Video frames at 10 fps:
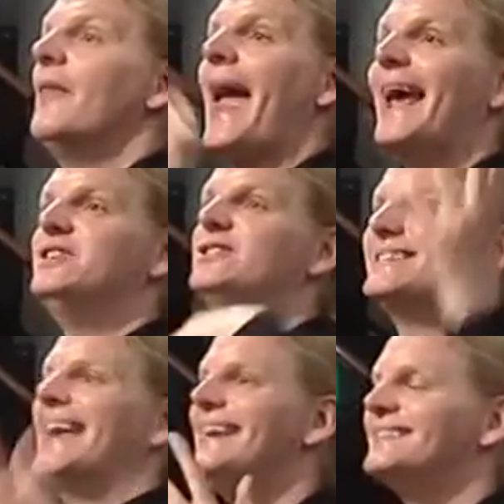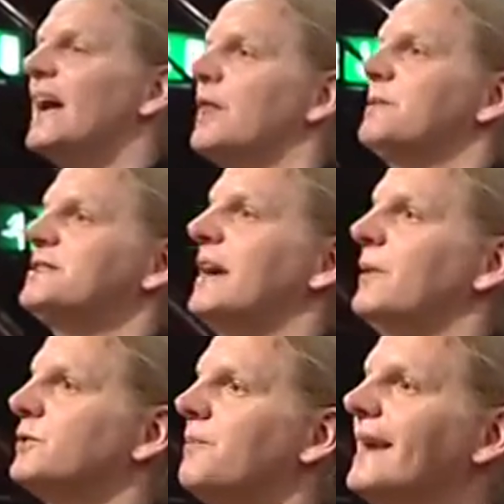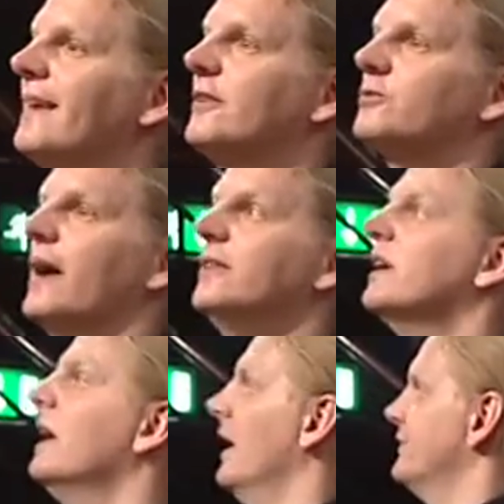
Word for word: and that energy is heating up the material to make X-rays,